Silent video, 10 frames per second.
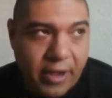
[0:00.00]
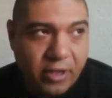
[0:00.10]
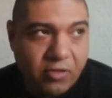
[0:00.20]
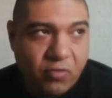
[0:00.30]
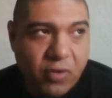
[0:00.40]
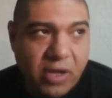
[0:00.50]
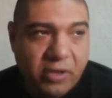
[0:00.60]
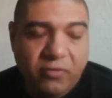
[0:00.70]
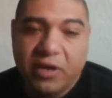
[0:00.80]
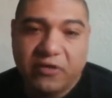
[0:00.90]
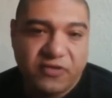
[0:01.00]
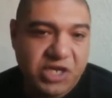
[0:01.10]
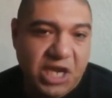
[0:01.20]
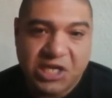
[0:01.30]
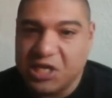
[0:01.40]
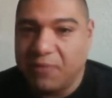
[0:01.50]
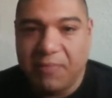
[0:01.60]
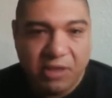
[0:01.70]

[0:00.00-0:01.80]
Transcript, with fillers: uh, to, a, uh, to an exchange like